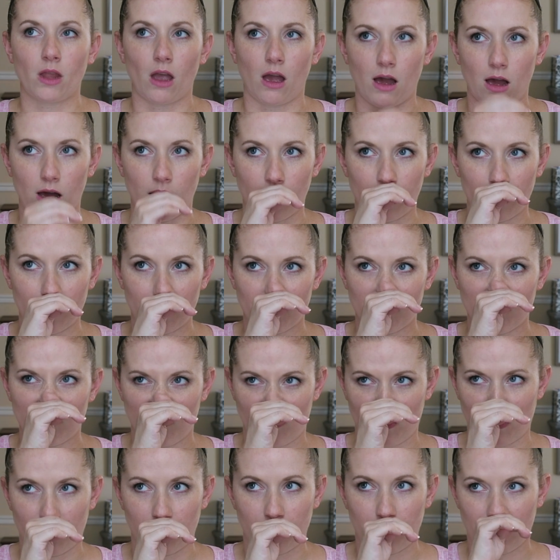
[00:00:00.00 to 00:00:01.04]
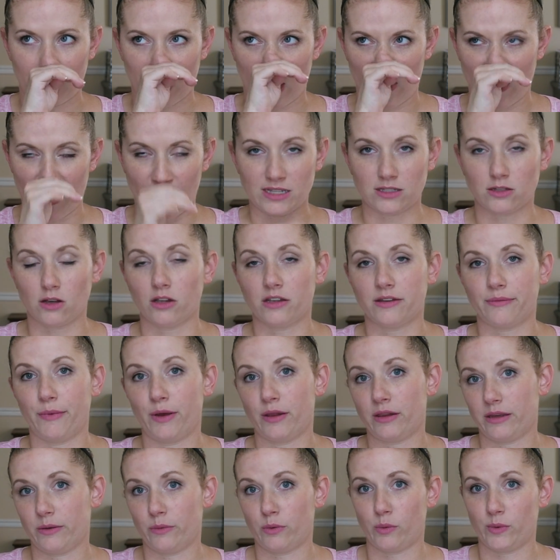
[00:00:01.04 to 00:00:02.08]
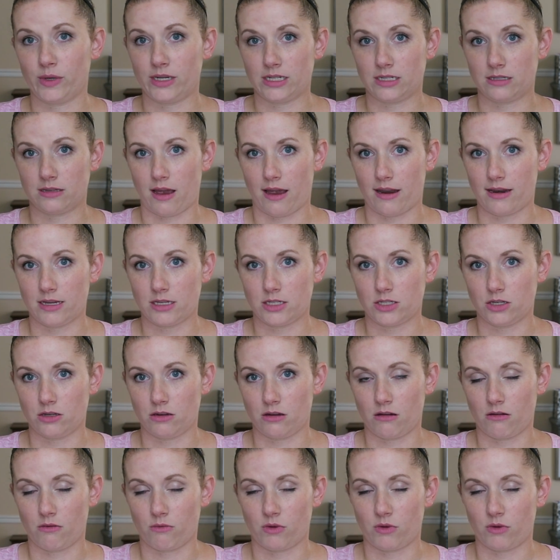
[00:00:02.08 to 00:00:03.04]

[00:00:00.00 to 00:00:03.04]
And that's ultimately what we decided to do.